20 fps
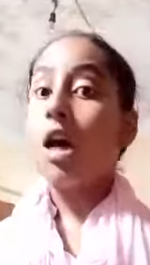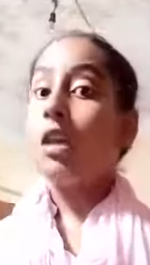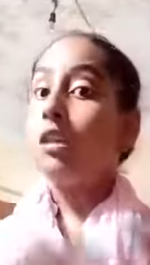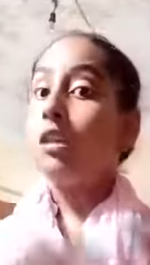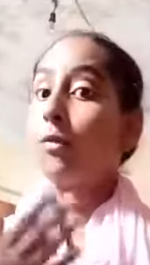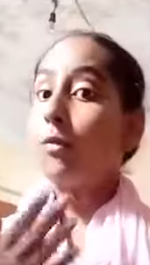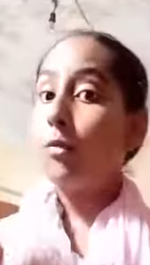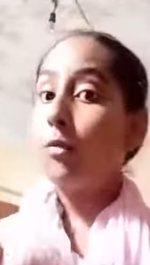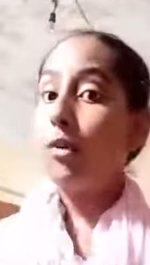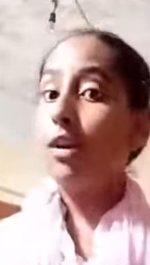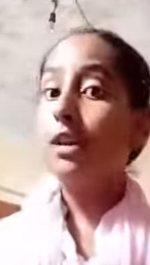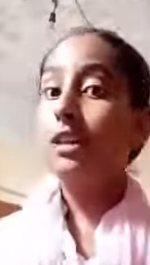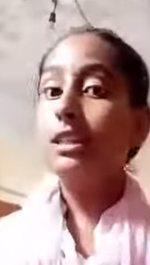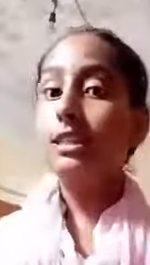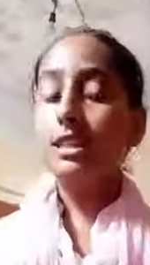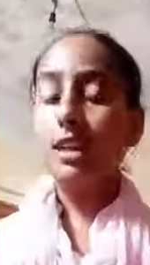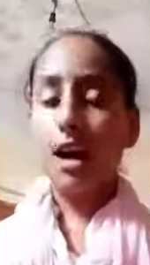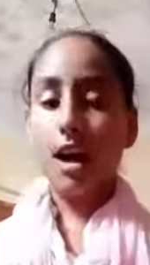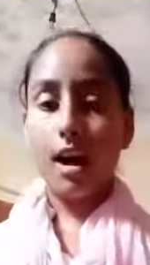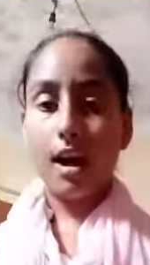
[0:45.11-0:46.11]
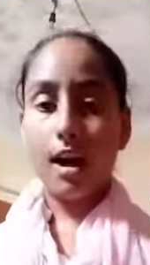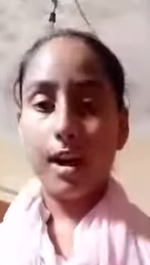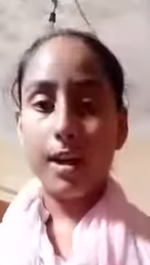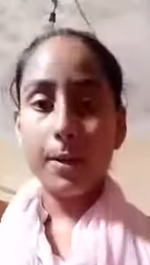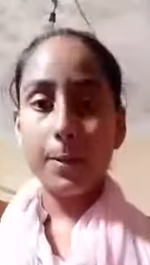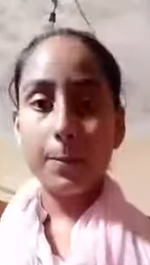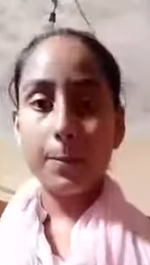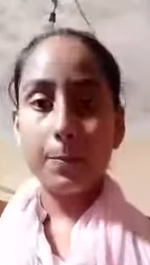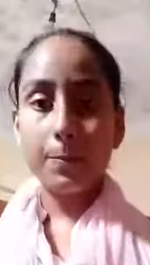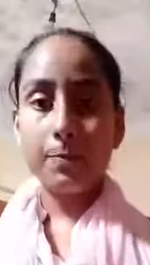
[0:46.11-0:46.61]
The words are
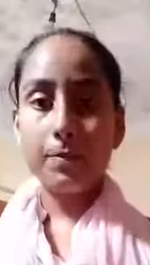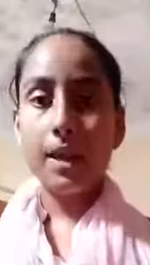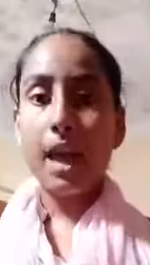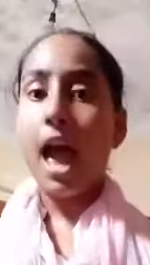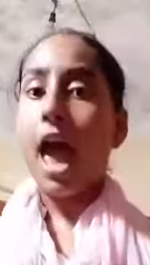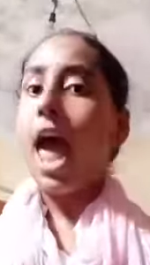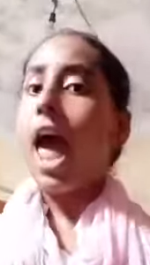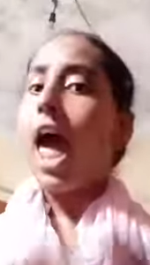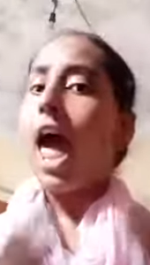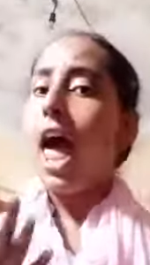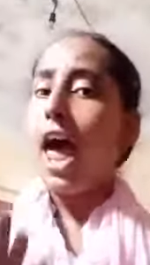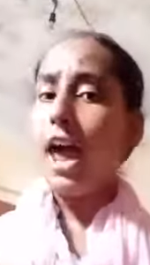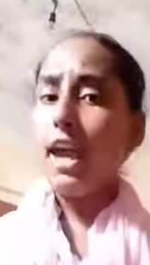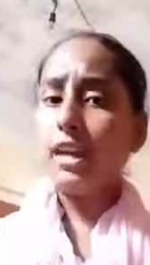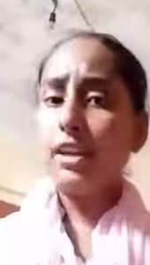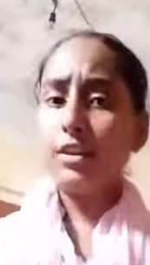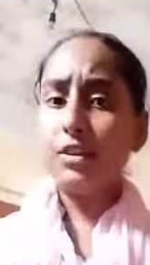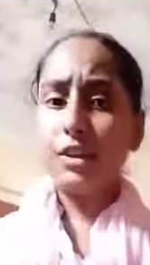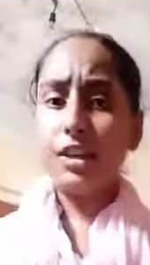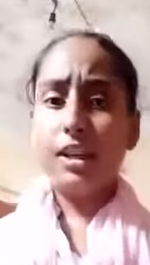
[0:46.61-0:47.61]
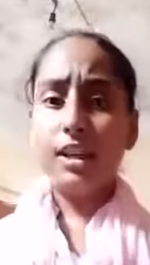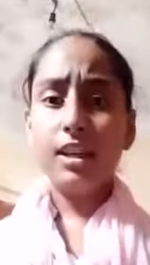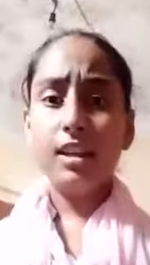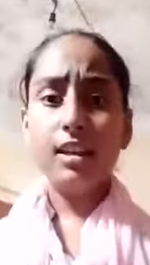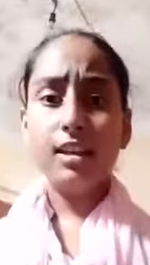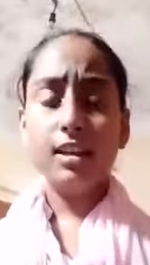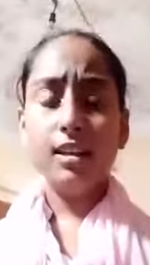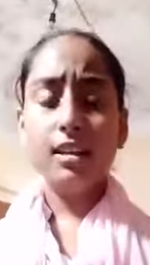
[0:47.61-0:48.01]
angry,